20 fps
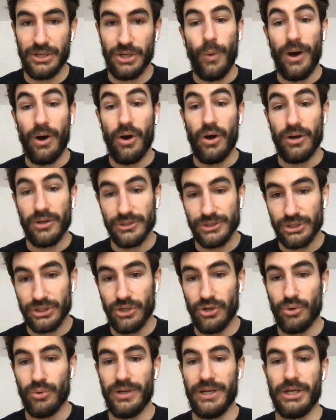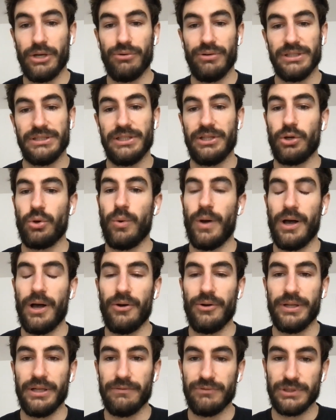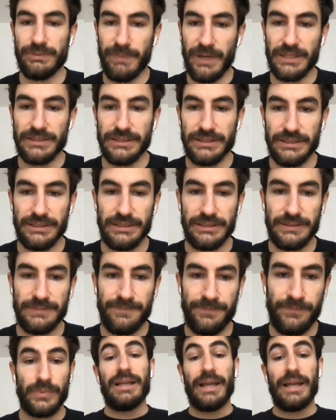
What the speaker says: while also increasing the quality of responses.